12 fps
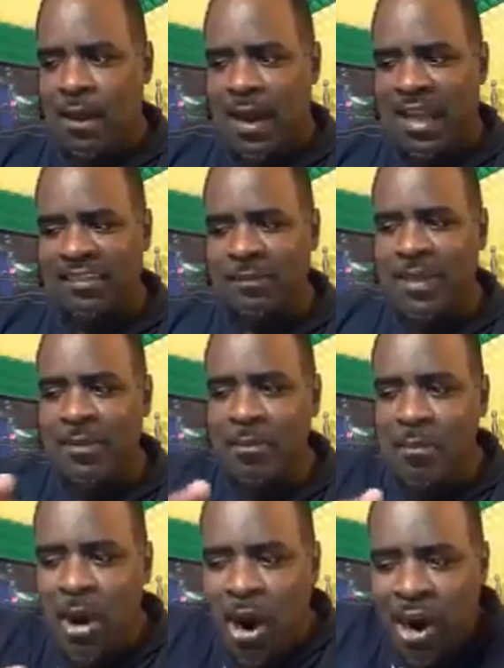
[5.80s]
has been
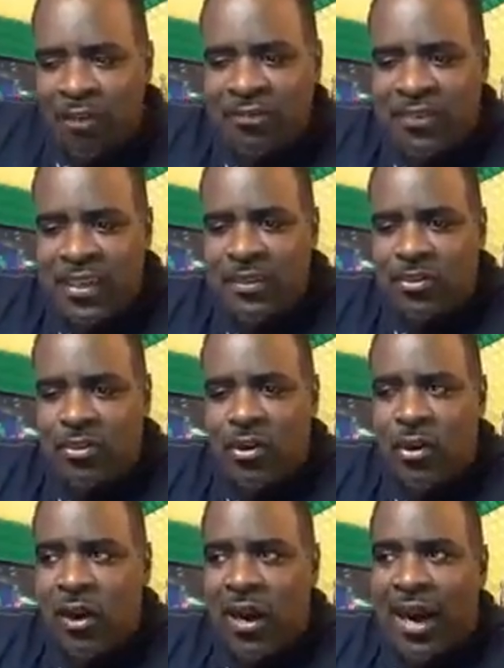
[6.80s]
morphed
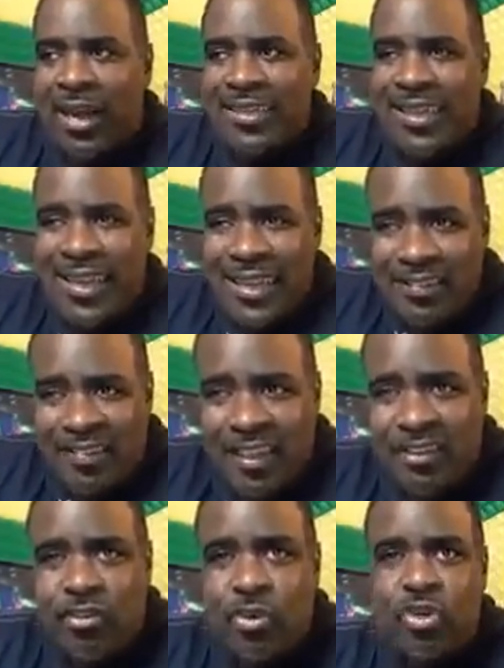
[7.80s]
into an
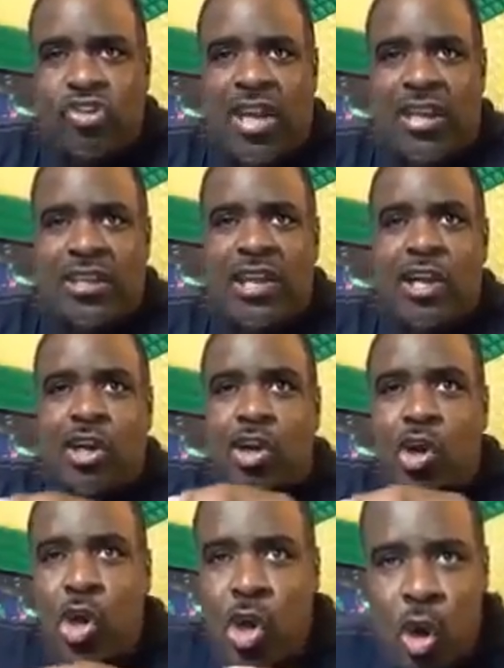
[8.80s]
institution
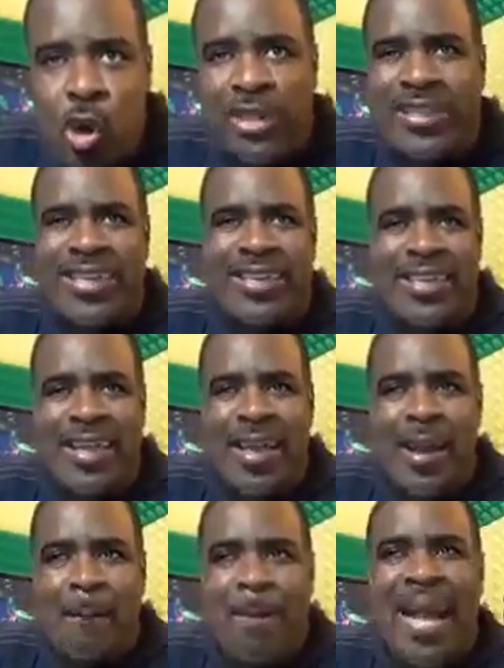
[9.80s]
loaded
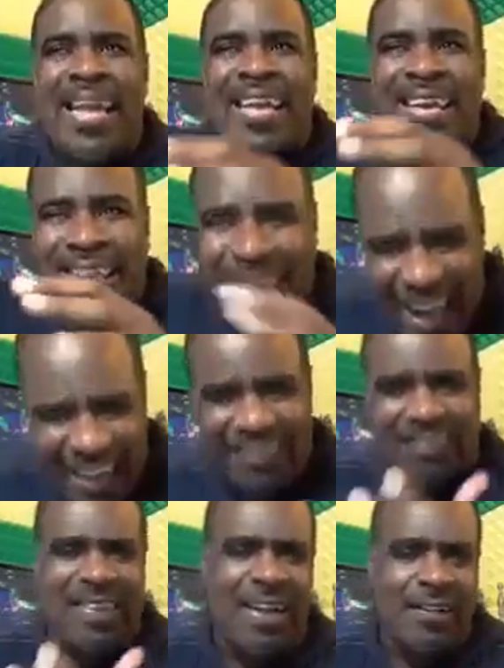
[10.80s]
by
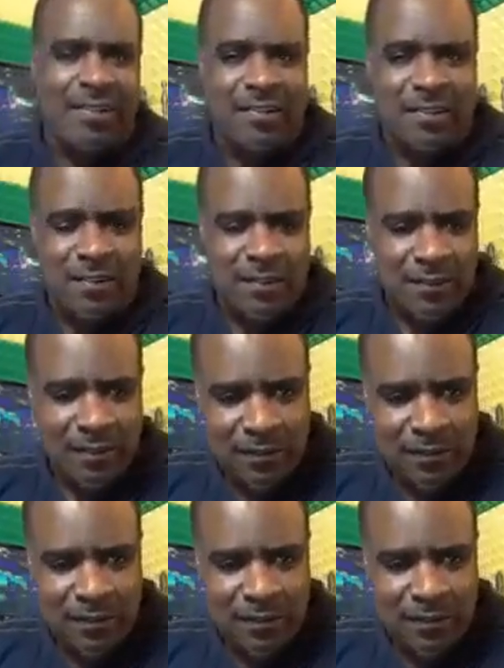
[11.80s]
gangsters.